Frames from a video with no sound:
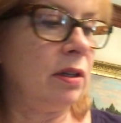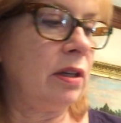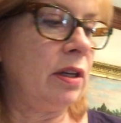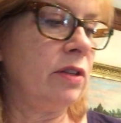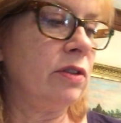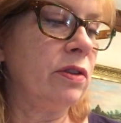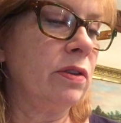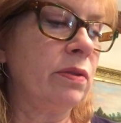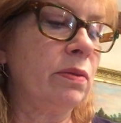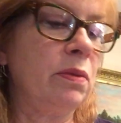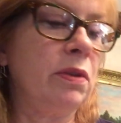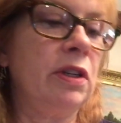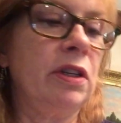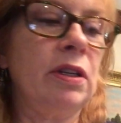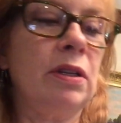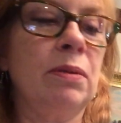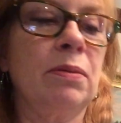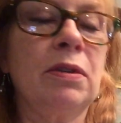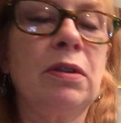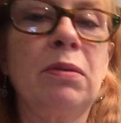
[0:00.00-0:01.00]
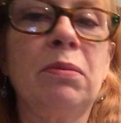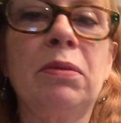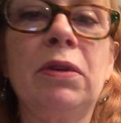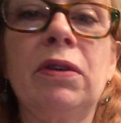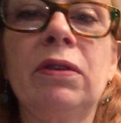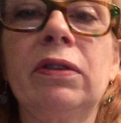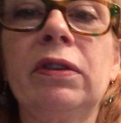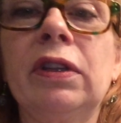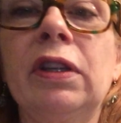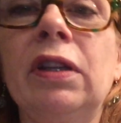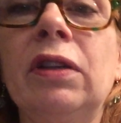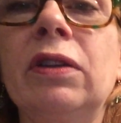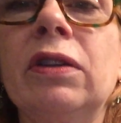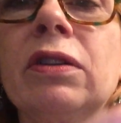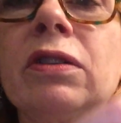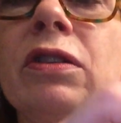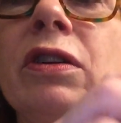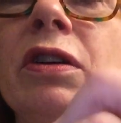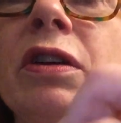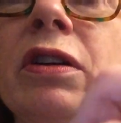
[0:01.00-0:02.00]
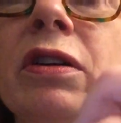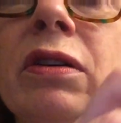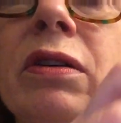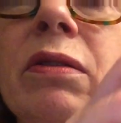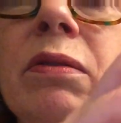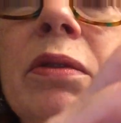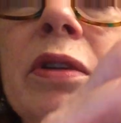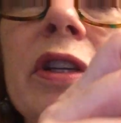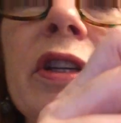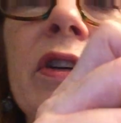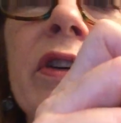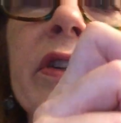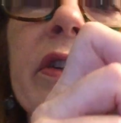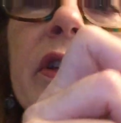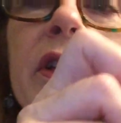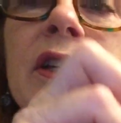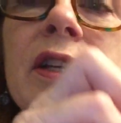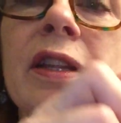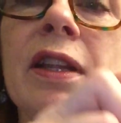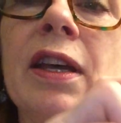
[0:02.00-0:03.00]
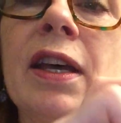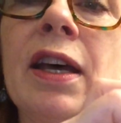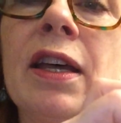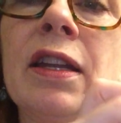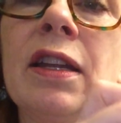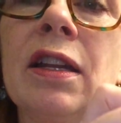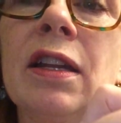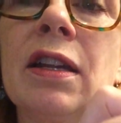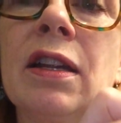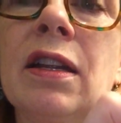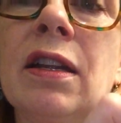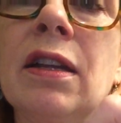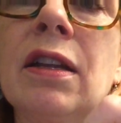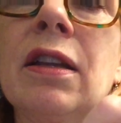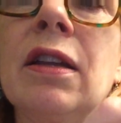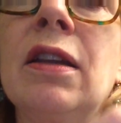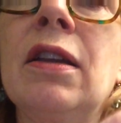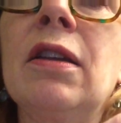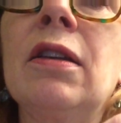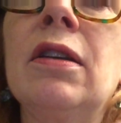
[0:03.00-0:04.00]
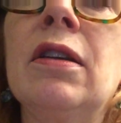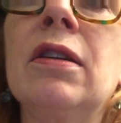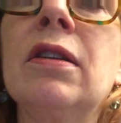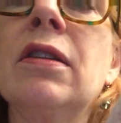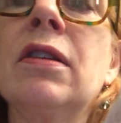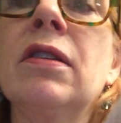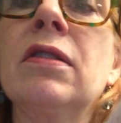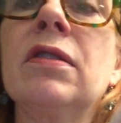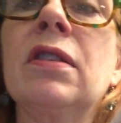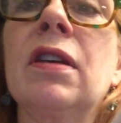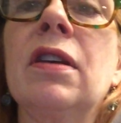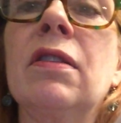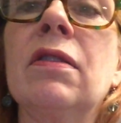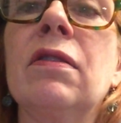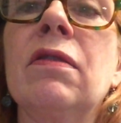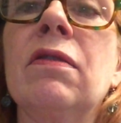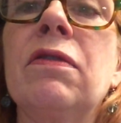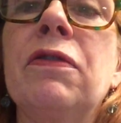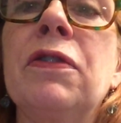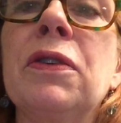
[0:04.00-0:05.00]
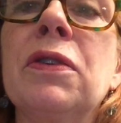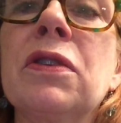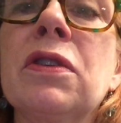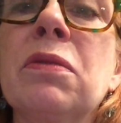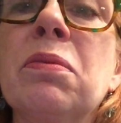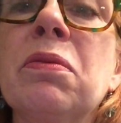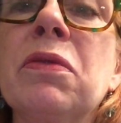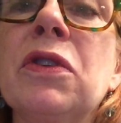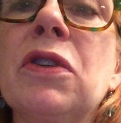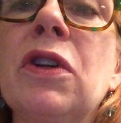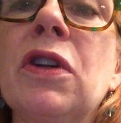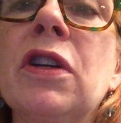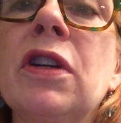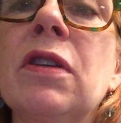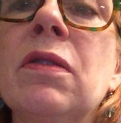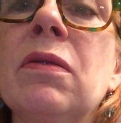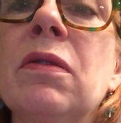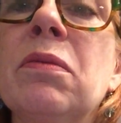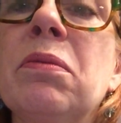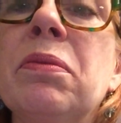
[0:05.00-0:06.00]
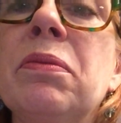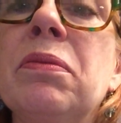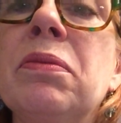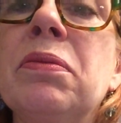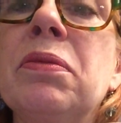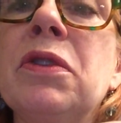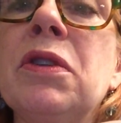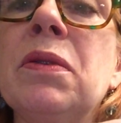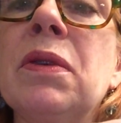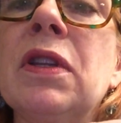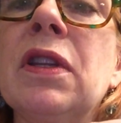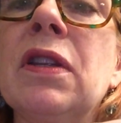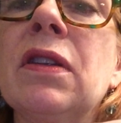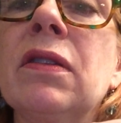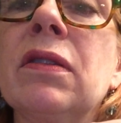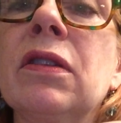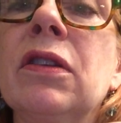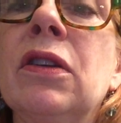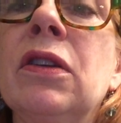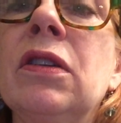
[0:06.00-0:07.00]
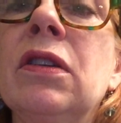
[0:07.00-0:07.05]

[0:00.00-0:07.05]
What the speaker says: I just wanted him to mostly look dark. What do y'all think of that? Because I first started doing this